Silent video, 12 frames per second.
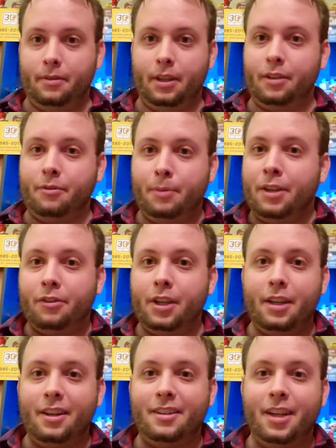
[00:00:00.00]
it's basically
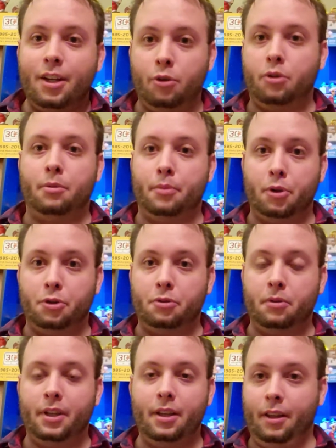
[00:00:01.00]
a Nintendo
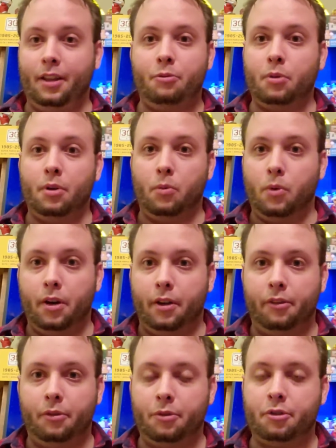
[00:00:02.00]
commercial. That's what it
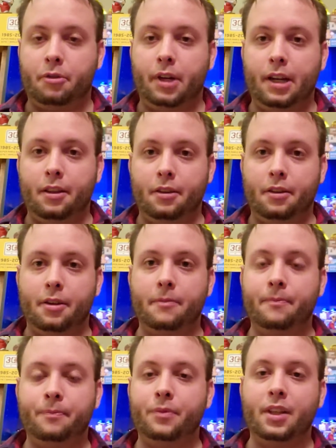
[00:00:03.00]
was. It was created in the
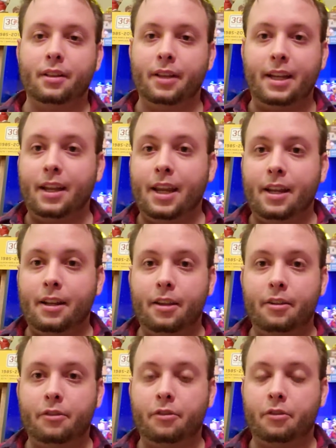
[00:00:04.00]
late
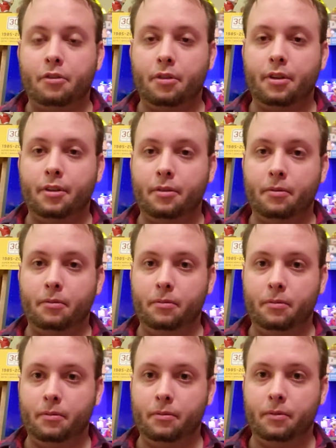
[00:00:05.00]
80s,
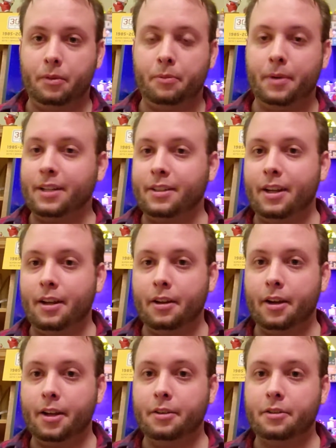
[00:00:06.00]
from
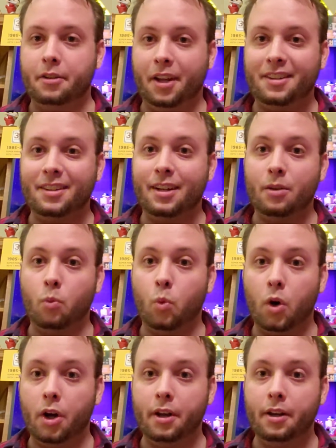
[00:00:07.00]
1989 to
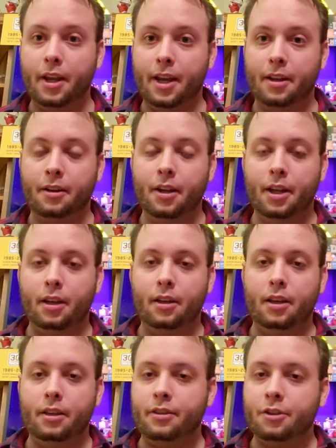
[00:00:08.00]
1991, and
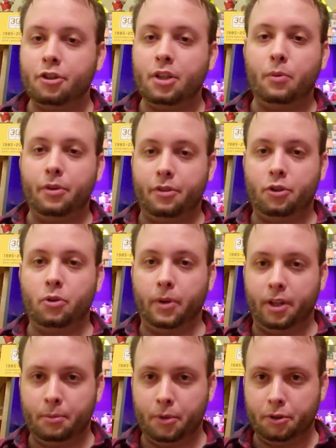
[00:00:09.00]
essentially it was a toy
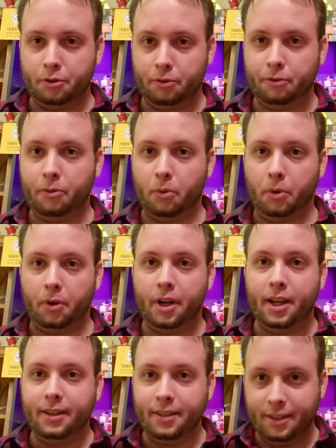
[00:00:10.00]
commercial for
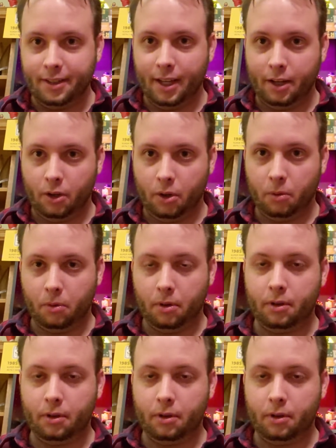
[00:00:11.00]
Nintendo.